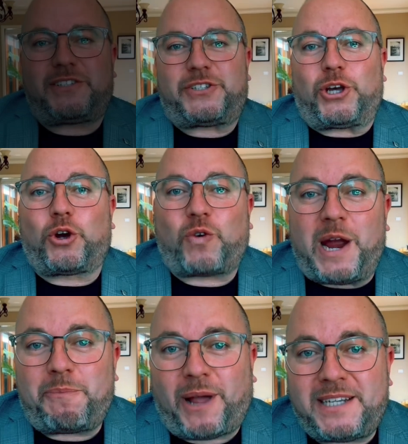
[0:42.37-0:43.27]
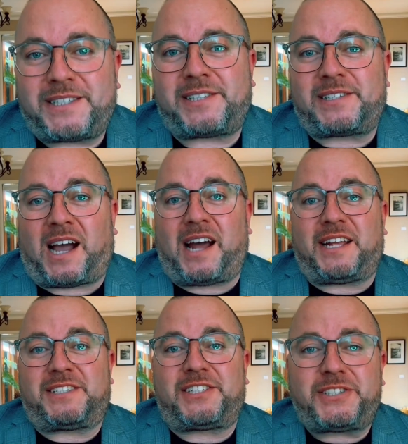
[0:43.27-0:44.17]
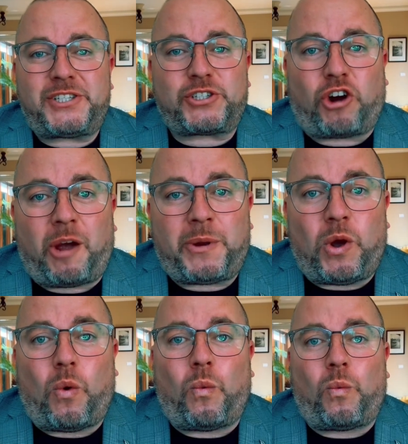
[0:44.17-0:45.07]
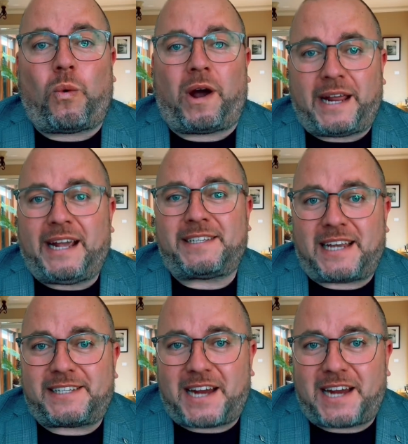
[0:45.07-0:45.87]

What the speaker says: So a great place to start is just describing what is a